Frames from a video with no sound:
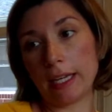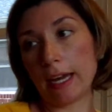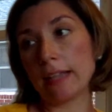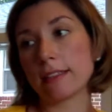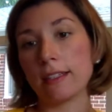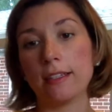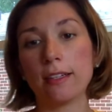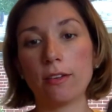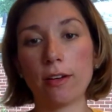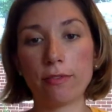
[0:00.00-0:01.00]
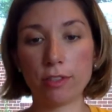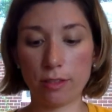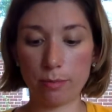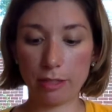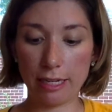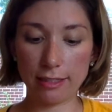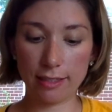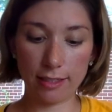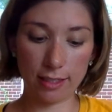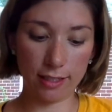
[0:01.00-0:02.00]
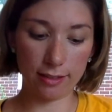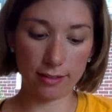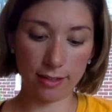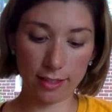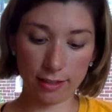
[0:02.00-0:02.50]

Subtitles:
cat's gonna go after the plastic. He's like